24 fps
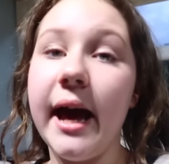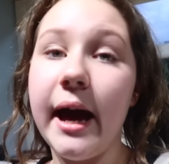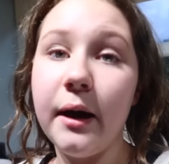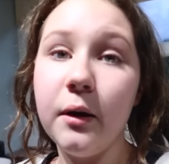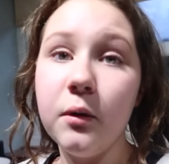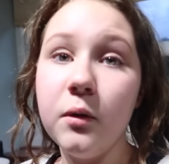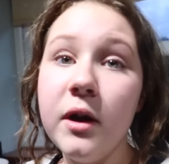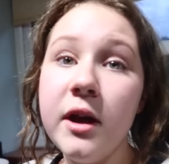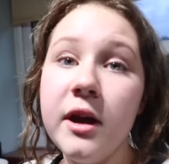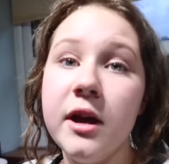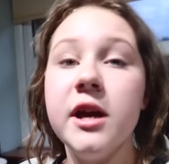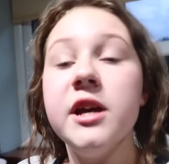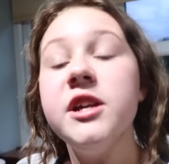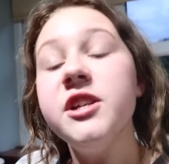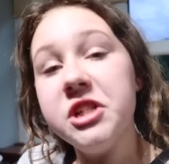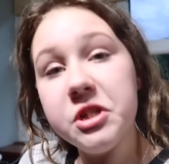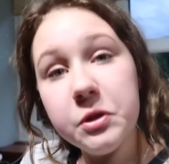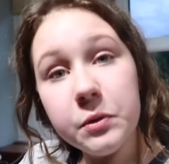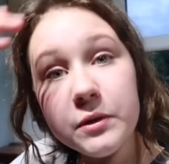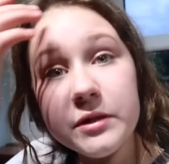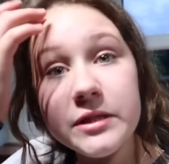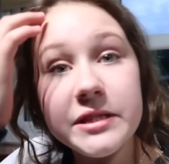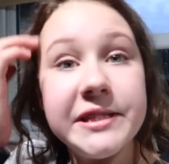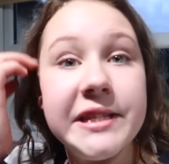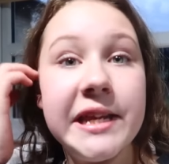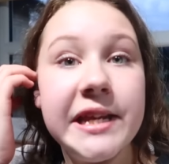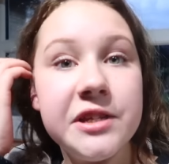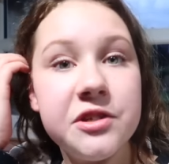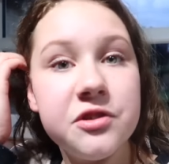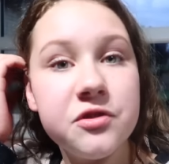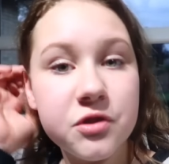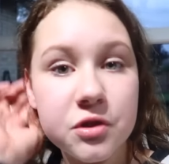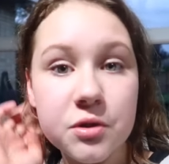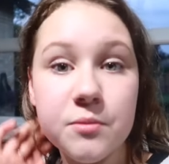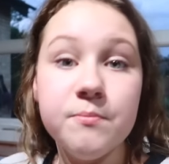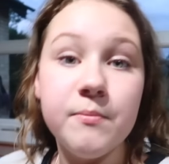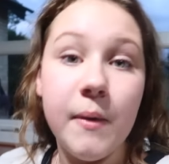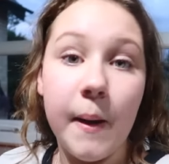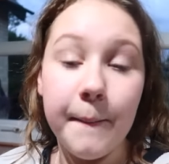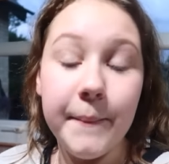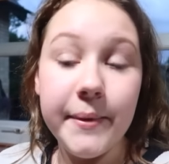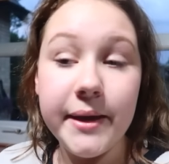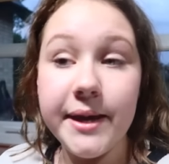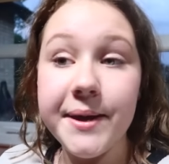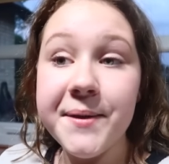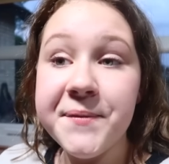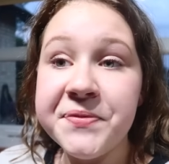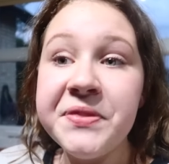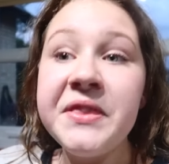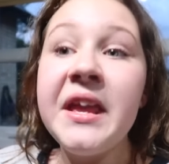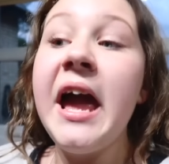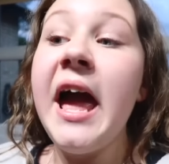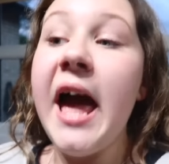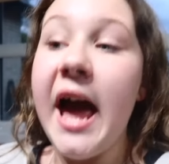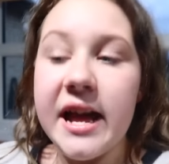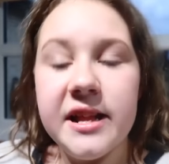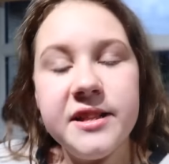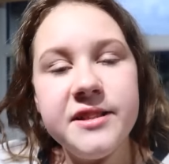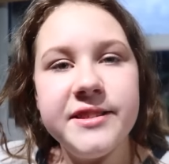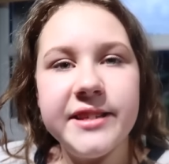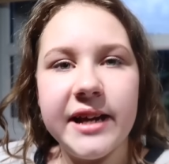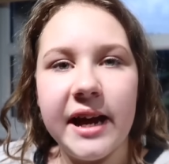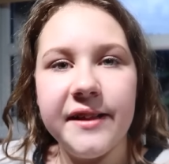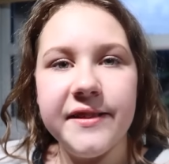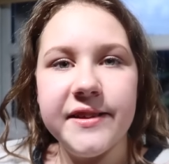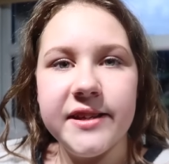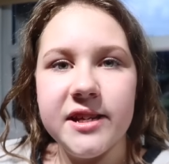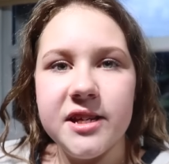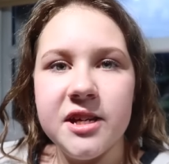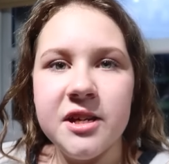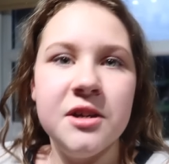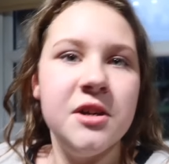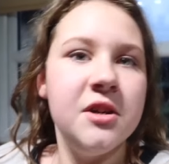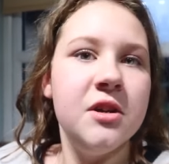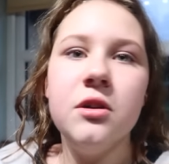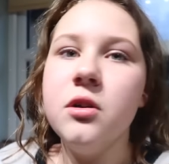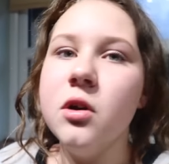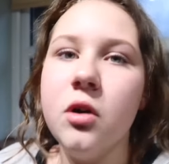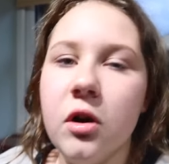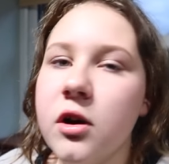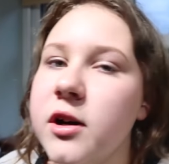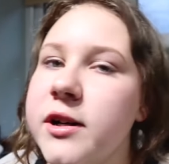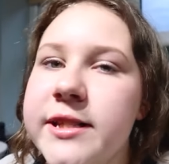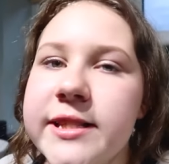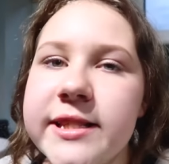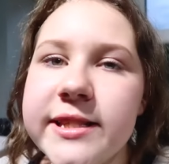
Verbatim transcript: out, she'll snitch to mummy and daddy. Oh,